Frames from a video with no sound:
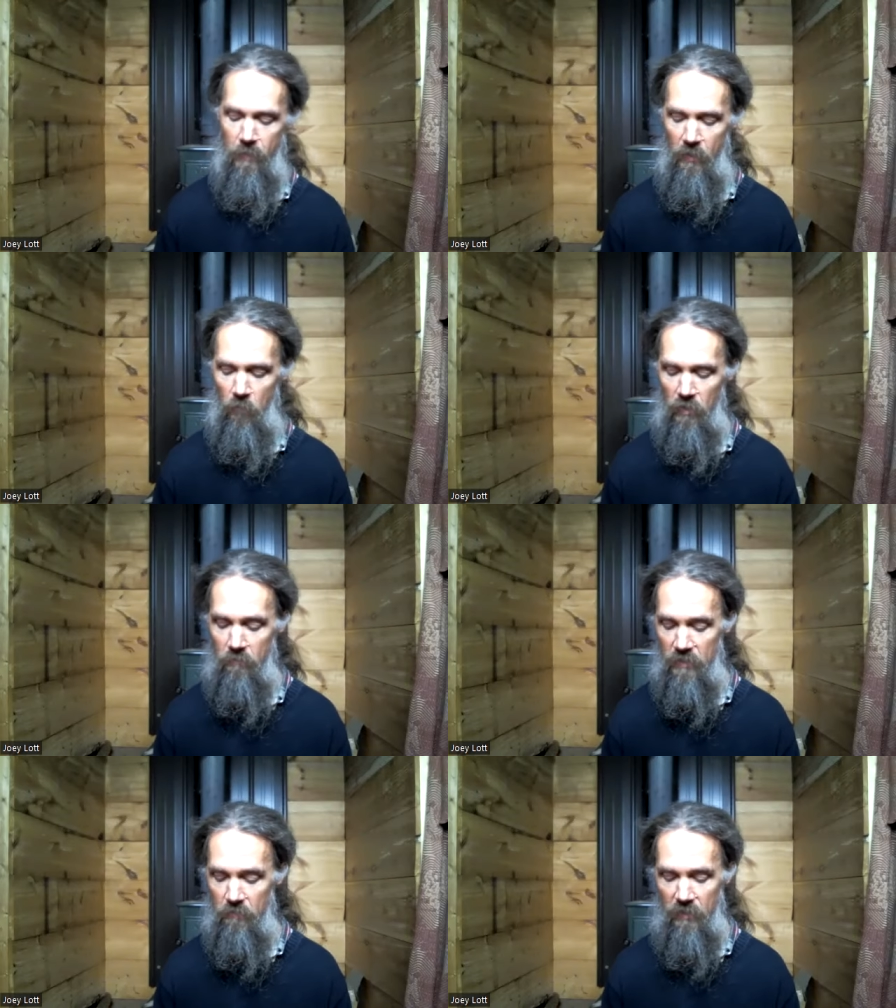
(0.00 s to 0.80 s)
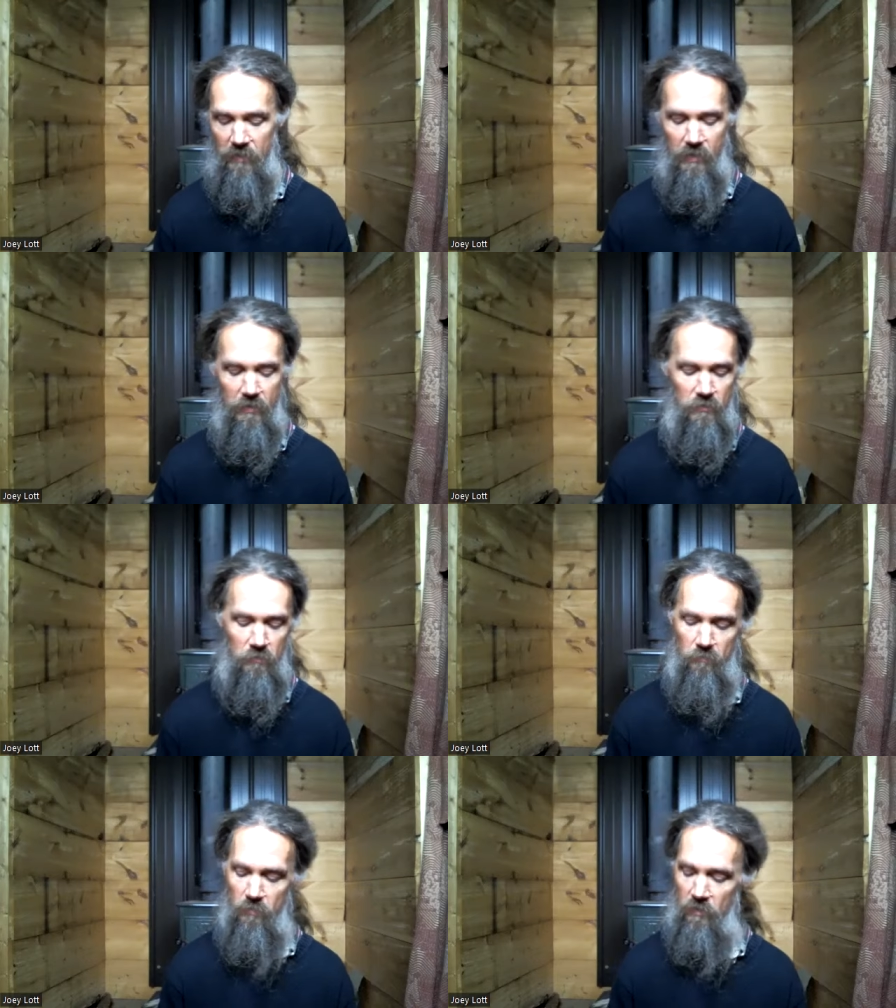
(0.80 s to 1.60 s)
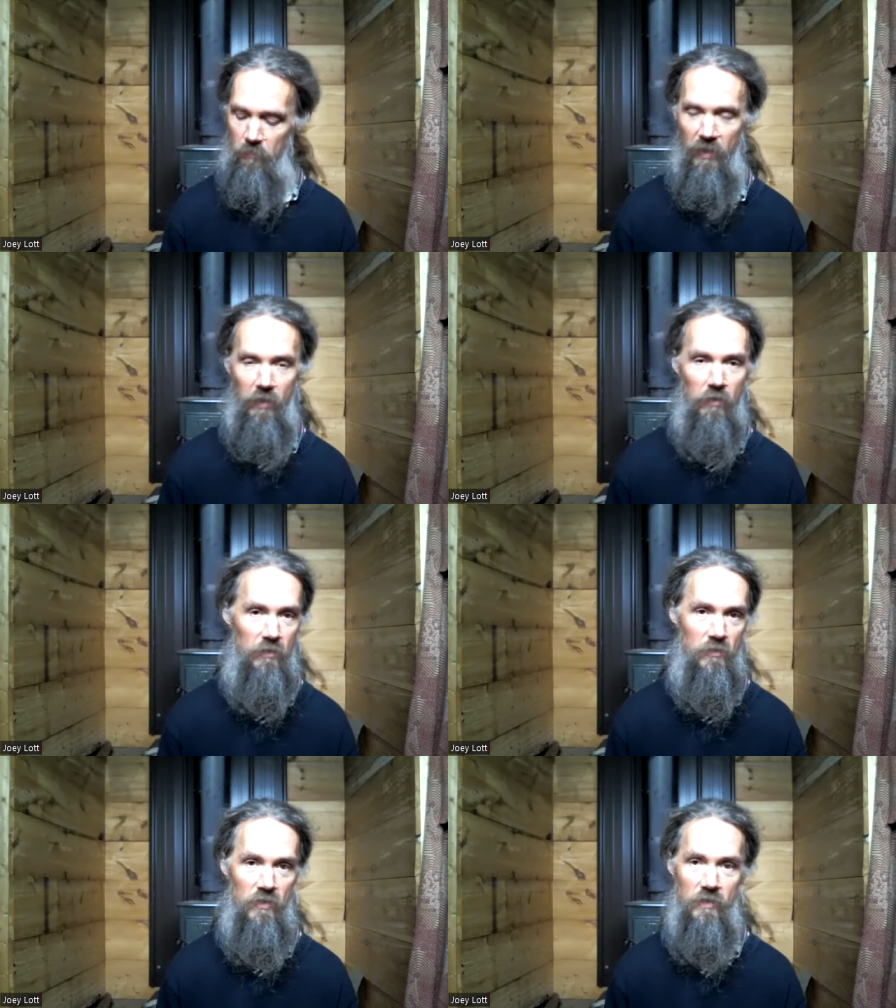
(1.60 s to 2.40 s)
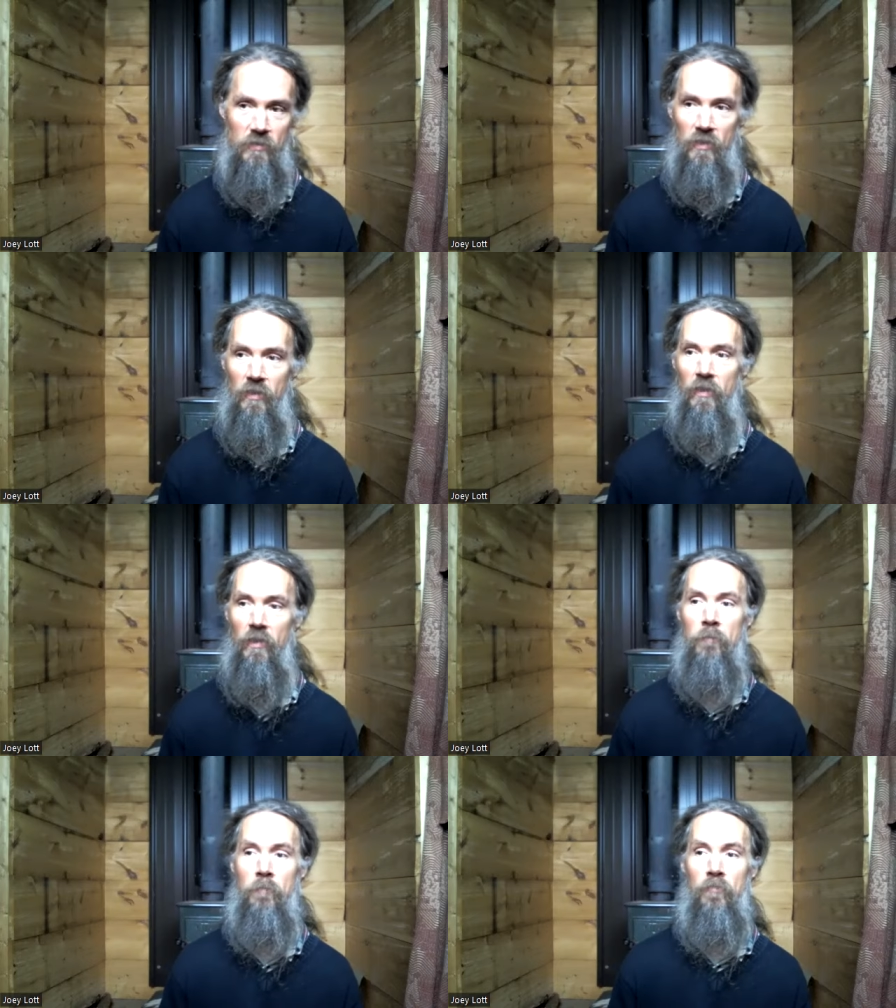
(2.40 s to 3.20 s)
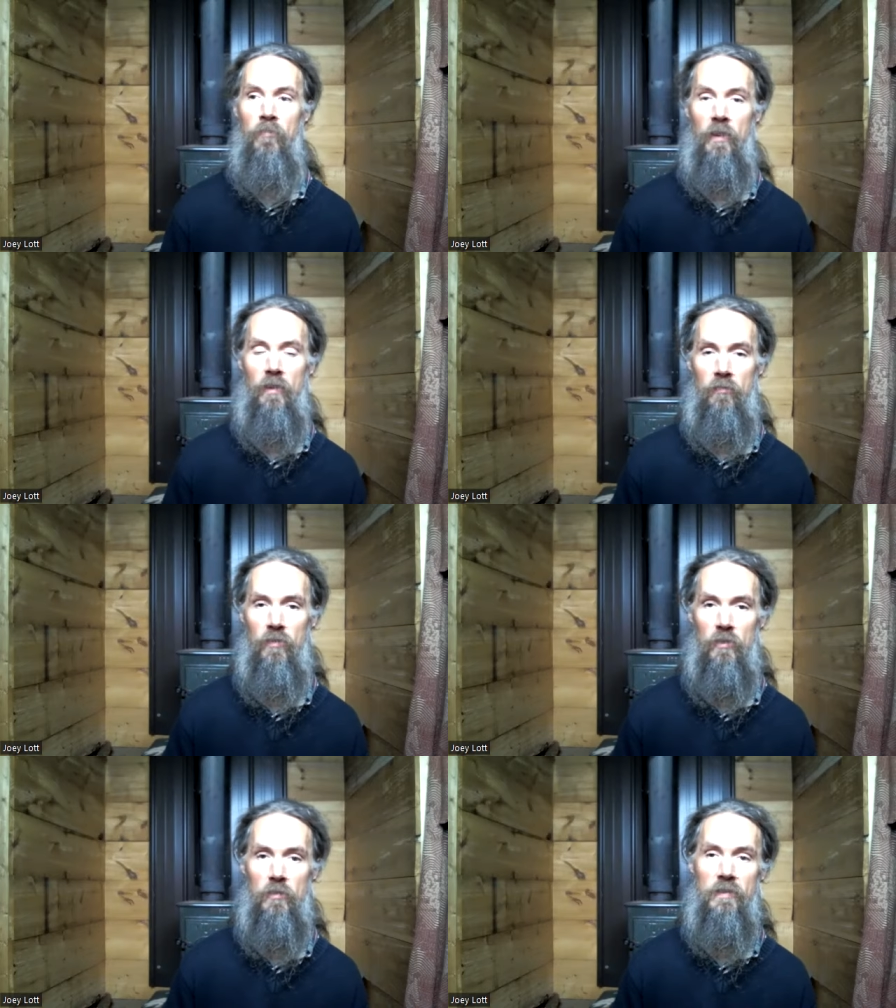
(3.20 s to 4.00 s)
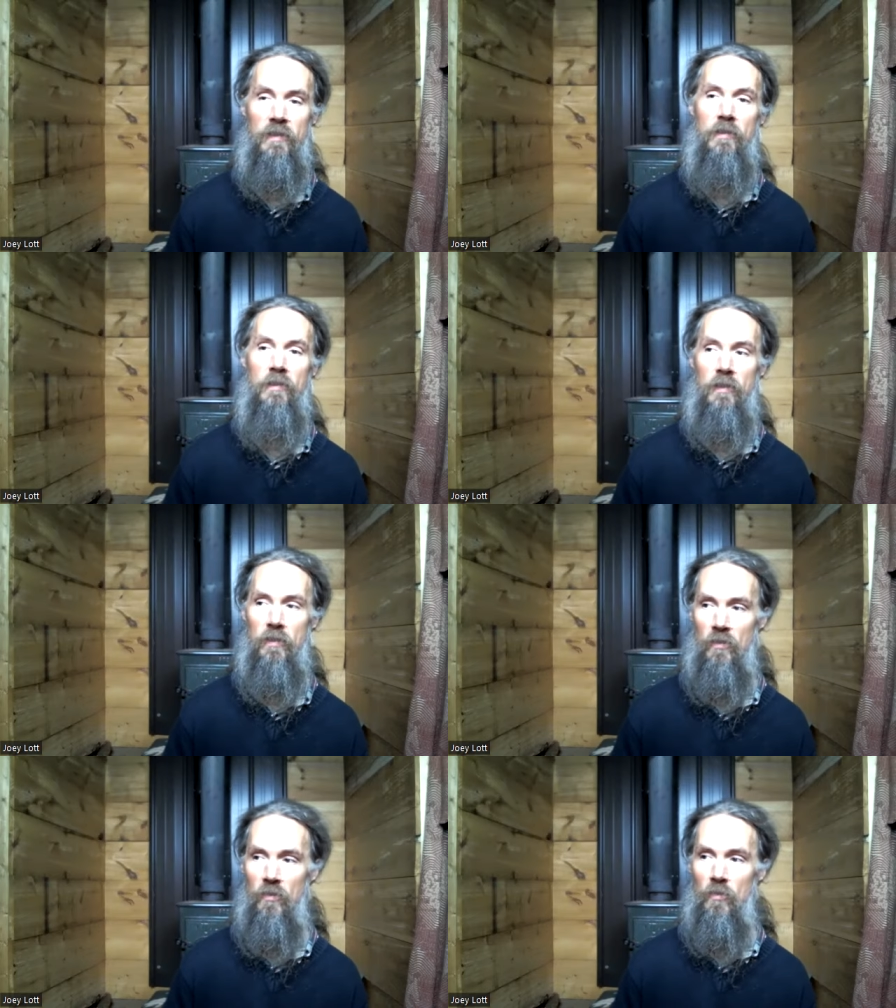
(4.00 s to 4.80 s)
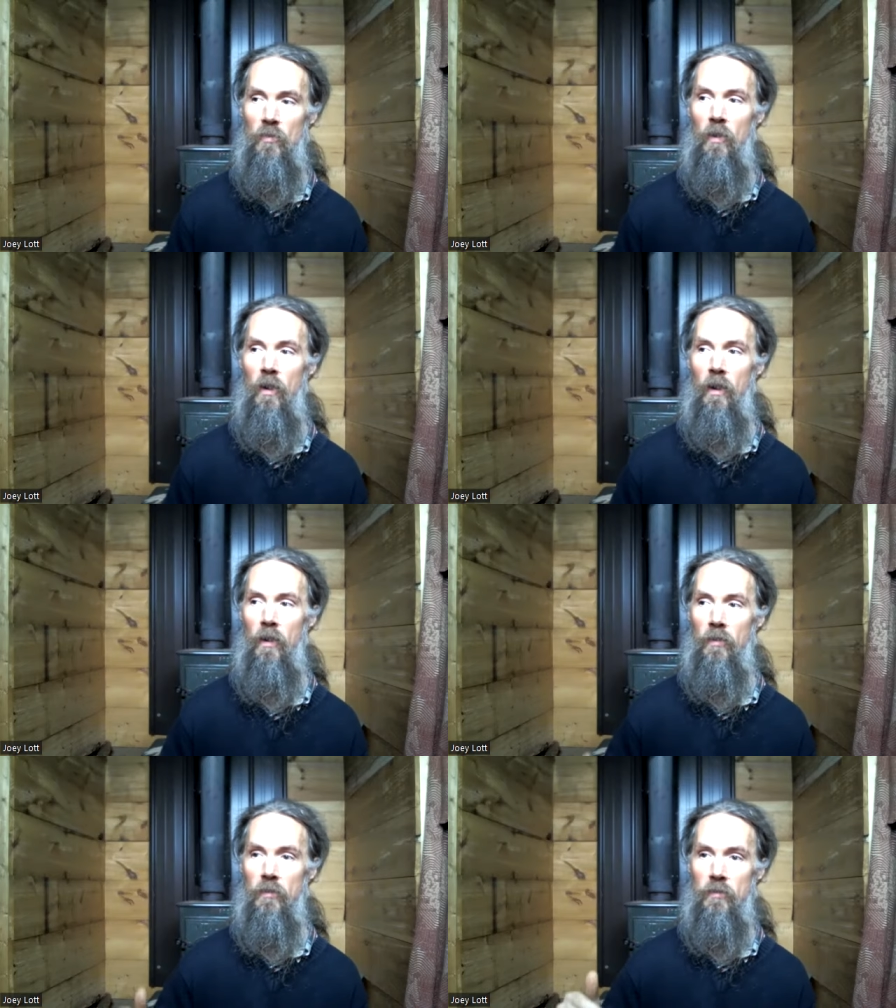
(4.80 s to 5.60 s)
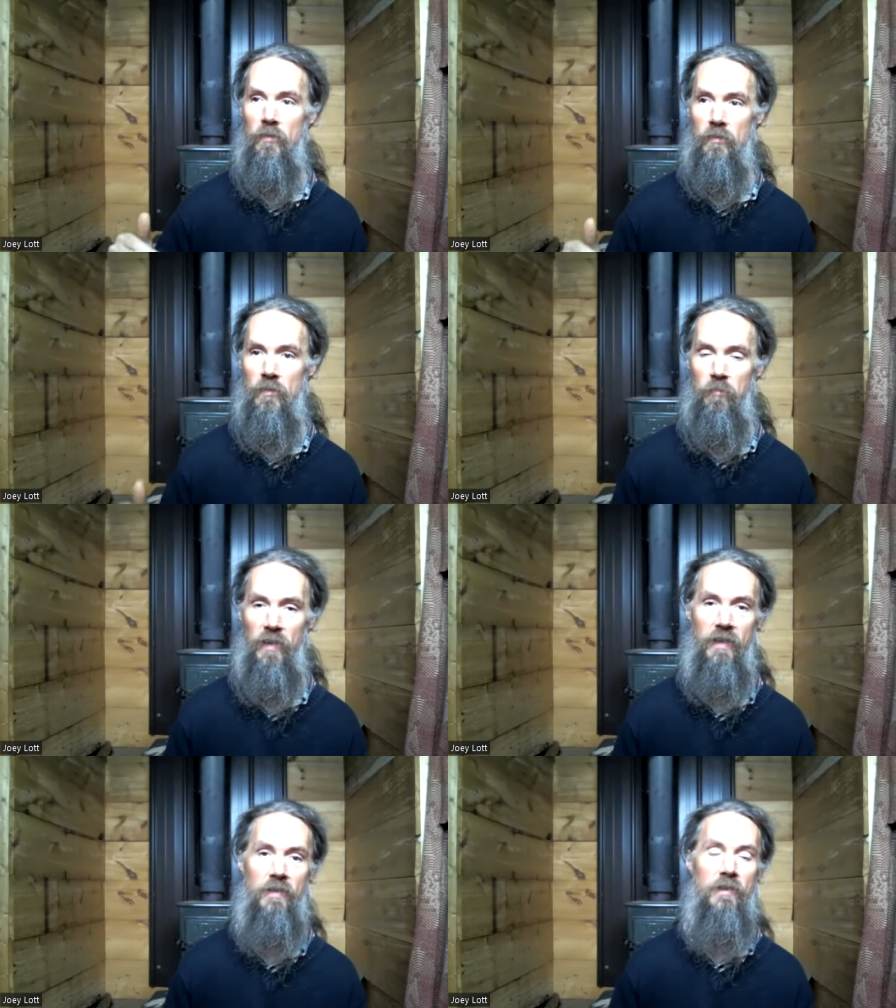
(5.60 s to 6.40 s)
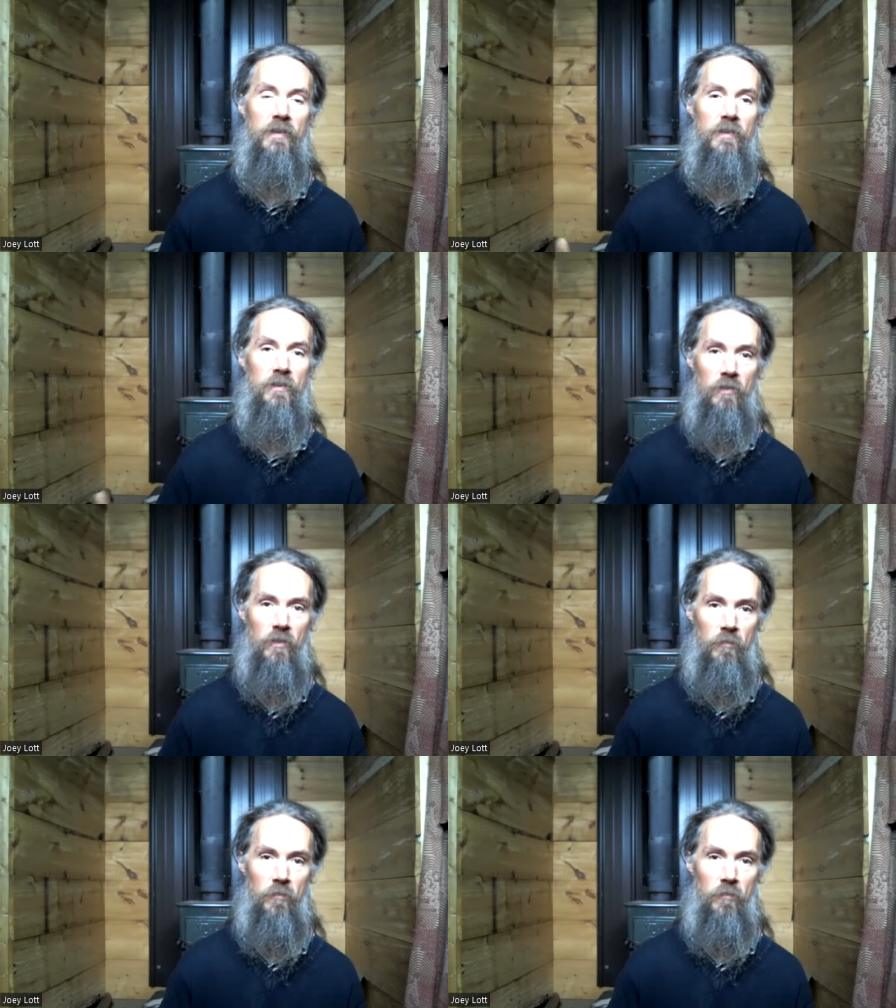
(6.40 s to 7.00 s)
And what I mean by that is, in a parallel sense, if you think that you are dependent